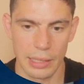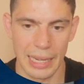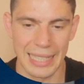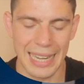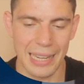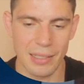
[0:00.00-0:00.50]

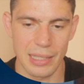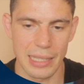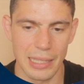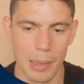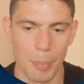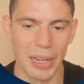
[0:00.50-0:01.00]
and he has
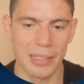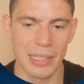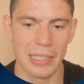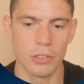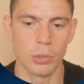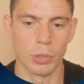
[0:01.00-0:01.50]
the
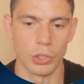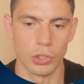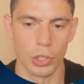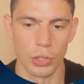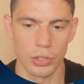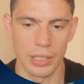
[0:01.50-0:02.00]
ability to
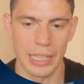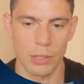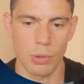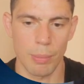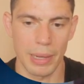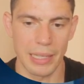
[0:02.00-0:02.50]
adjust, and
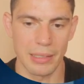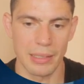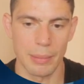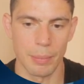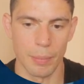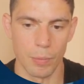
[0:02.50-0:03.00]
that's what makes
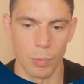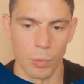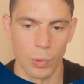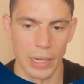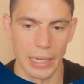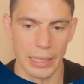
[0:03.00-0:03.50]
him
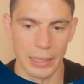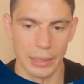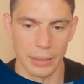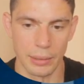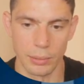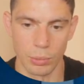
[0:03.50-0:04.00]

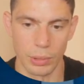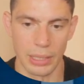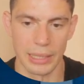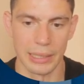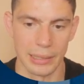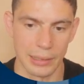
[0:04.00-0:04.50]
really,
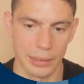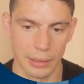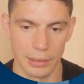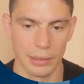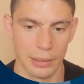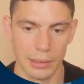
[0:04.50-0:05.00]
really
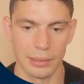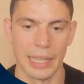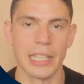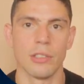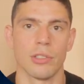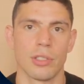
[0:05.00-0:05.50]

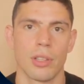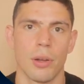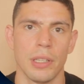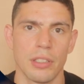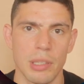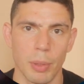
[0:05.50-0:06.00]
dangerous. Not
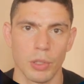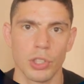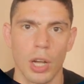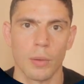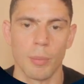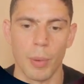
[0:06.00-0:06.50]
only does he punch
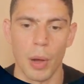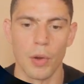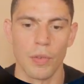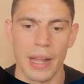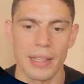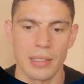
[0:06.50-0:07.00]
hard with
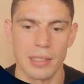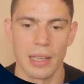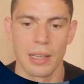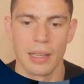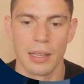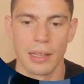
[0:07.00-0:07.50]
both hands,
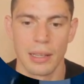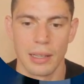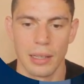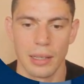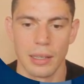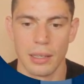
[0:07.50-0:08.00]

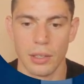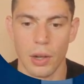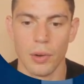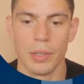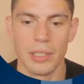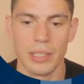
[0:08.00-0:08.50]

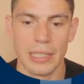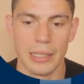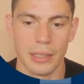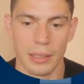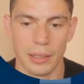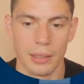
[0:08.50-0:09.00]
not only is
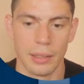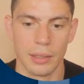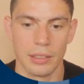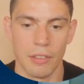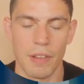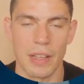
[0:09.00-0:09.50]
he
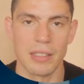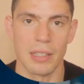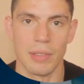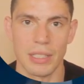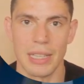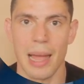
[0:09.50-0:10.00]

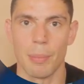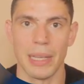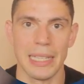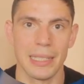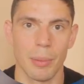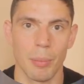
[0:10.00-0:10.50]
defensively sound,
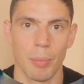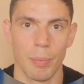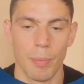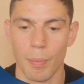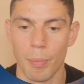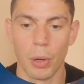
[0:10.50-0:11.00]
but he can
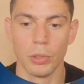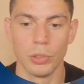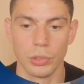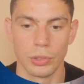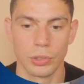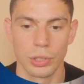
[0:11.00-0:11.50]

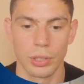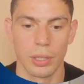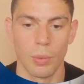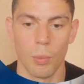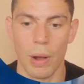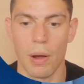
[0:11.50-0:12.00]
punch
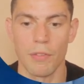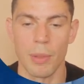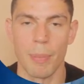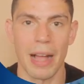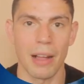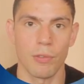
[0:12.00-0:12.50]
well off
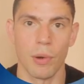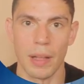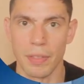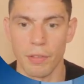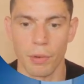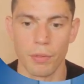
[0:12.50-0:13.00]
the back foot
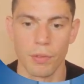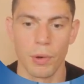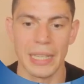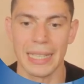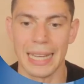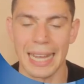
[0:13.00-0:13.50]
and the front
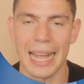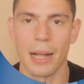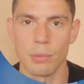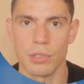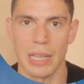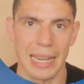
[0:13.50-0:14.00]
foot. He can
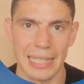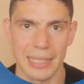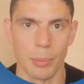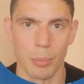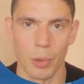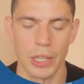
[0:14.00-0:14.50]
counter and he
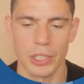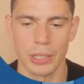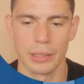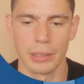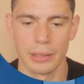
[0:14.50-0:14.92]
can pressure.